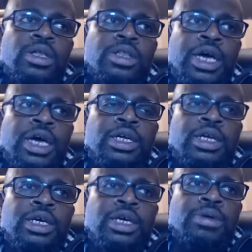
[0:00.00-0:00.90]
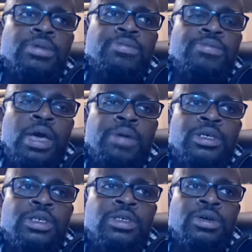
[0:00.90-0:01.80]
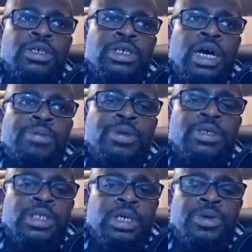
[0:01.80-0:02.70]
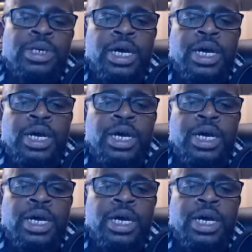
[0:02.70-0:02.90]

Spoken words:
that maybe it's a dirty job, but someone